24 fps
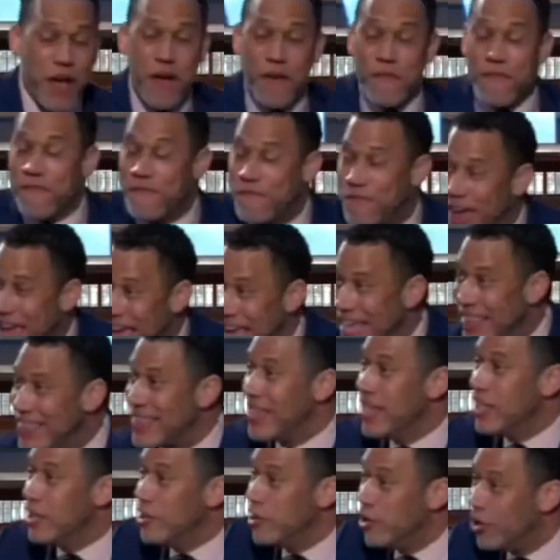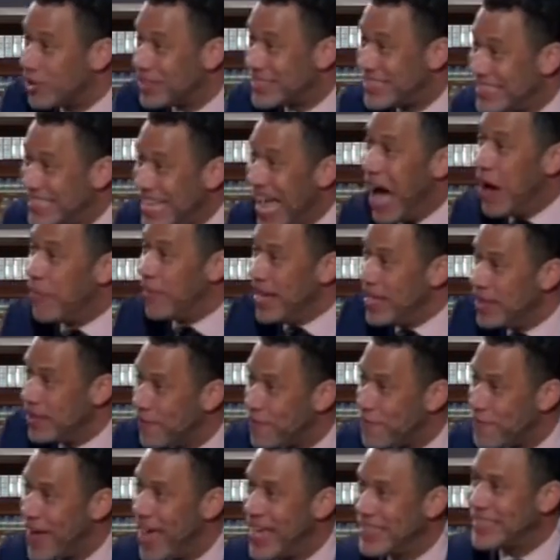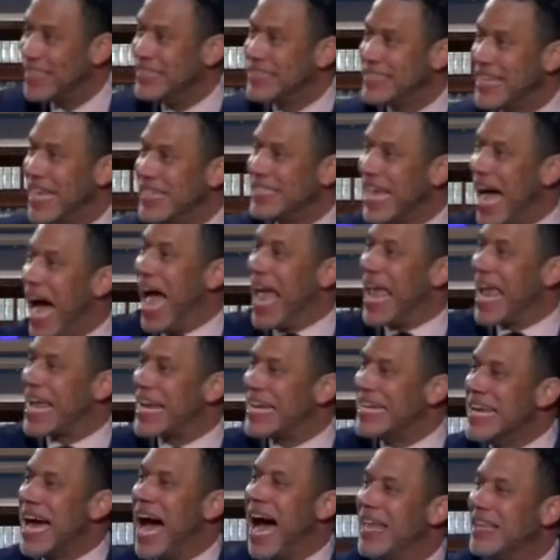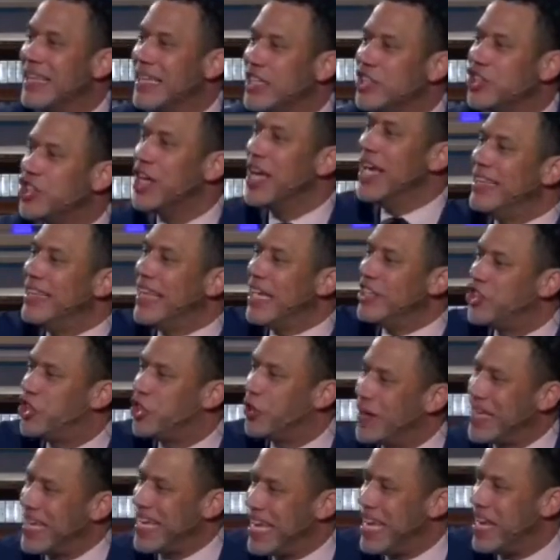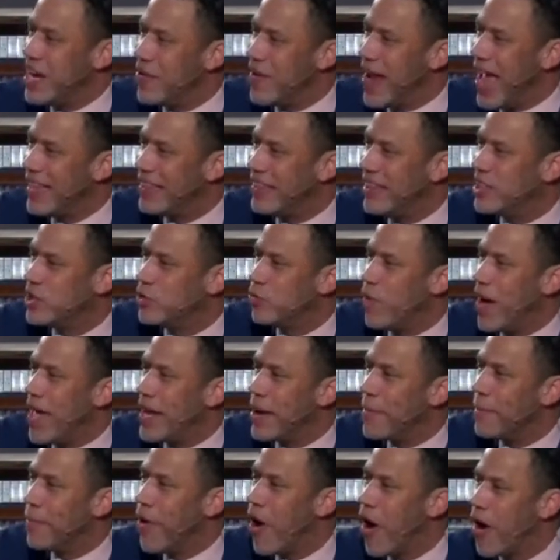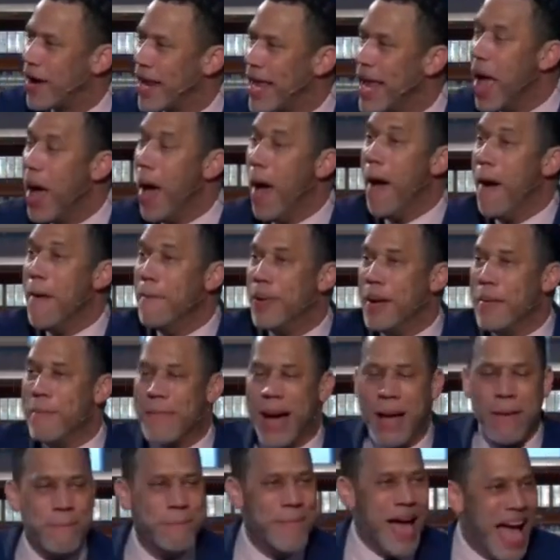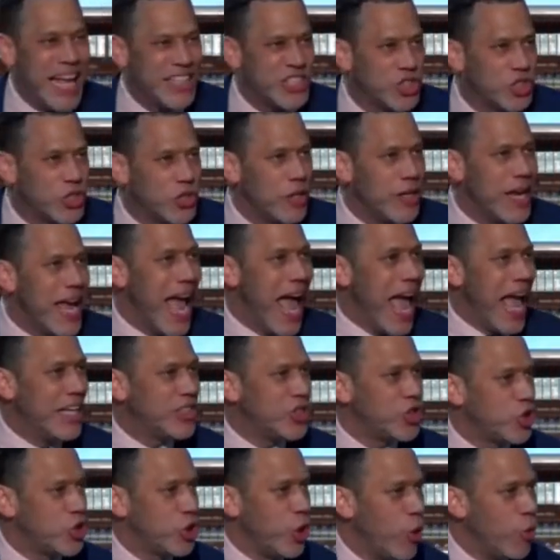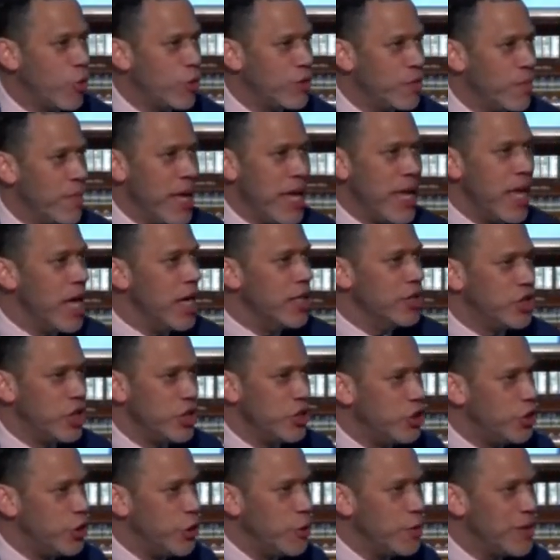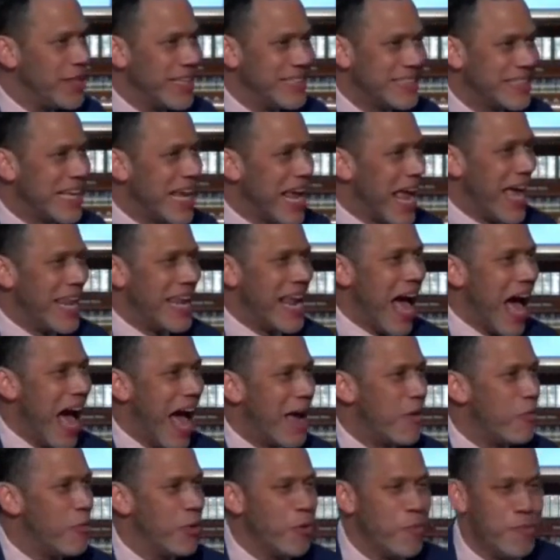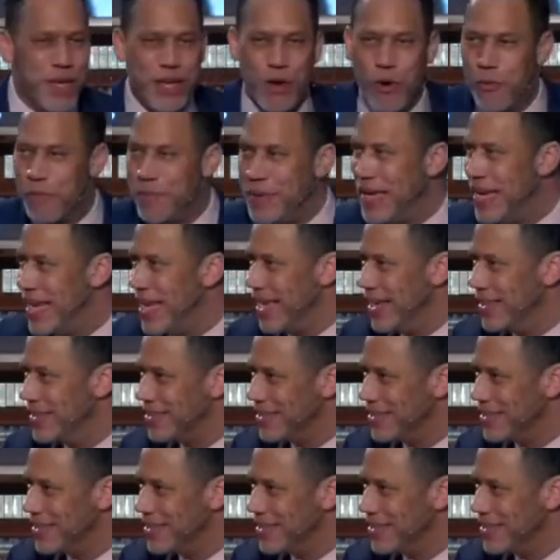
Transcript: Faith looks doubt in the face and says, I acknowledge that you're here at this wedding party, but my master has told me to do this and I will be obedient.